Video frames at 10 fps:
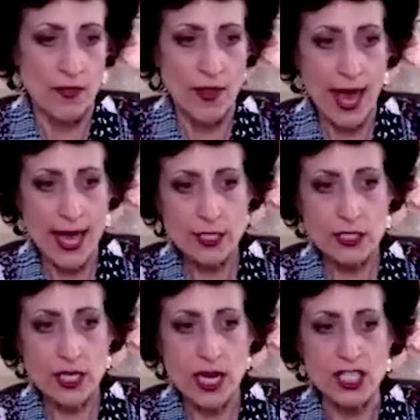
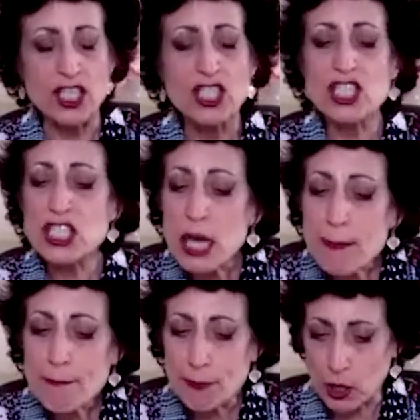that's a
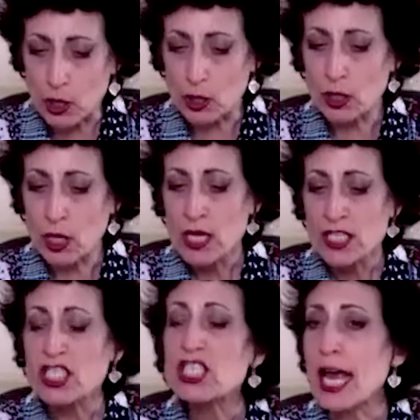simple
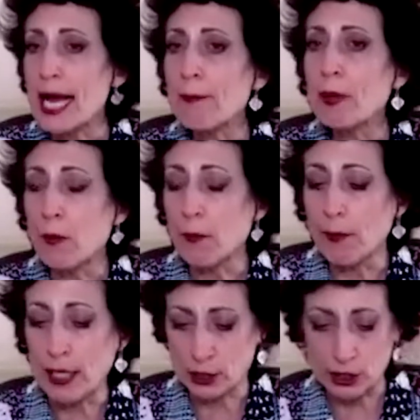sample
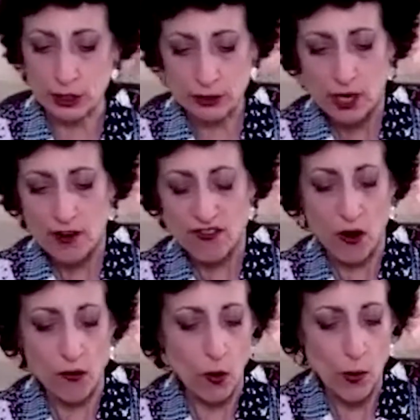budget for
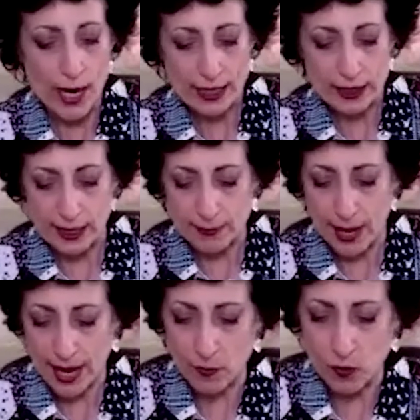a weekly
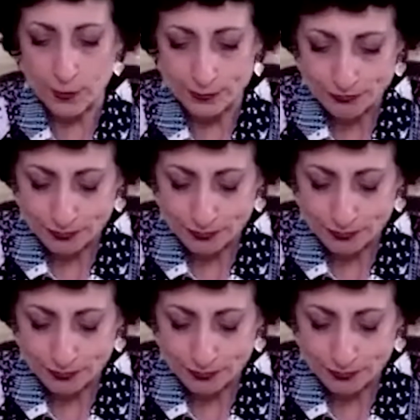payroll.